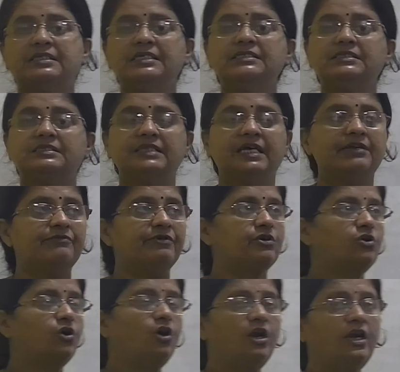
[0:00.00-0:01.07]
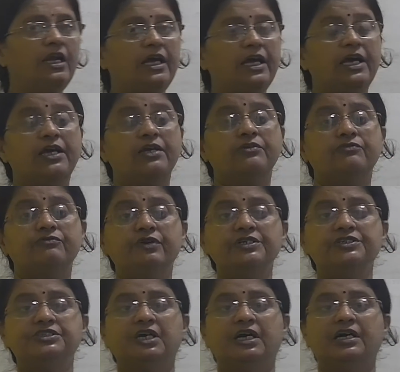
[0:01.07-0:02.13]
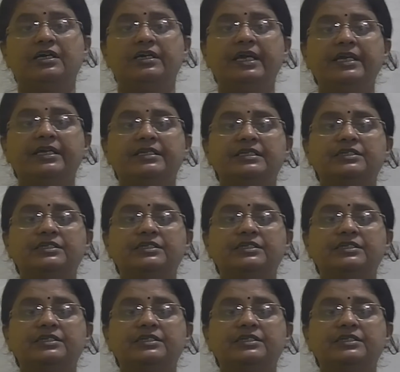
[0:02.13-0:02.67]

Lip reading: this then we call fascia, right?